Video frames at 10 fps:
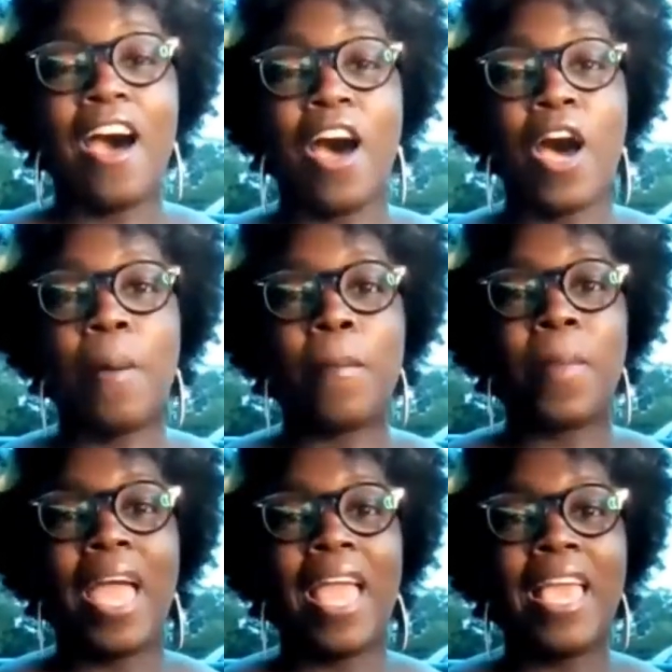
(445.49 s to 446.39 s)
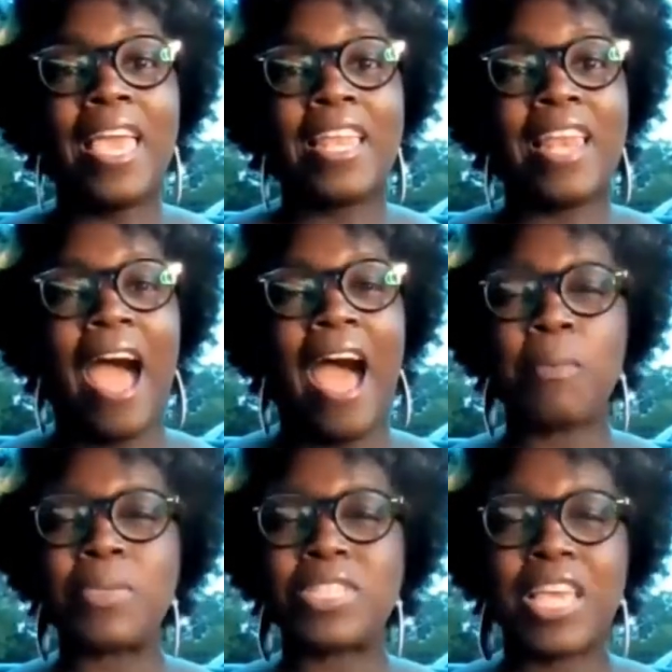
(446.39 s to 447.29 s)
Um, and
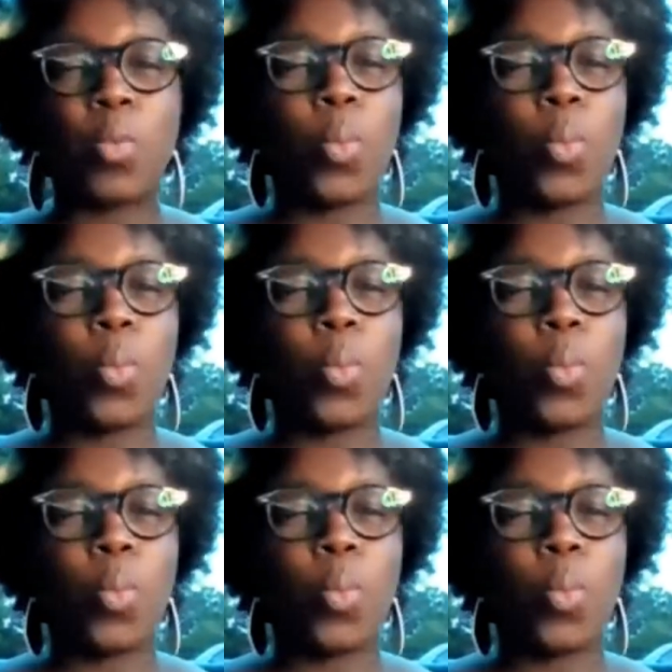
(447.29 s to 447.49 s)
I was like,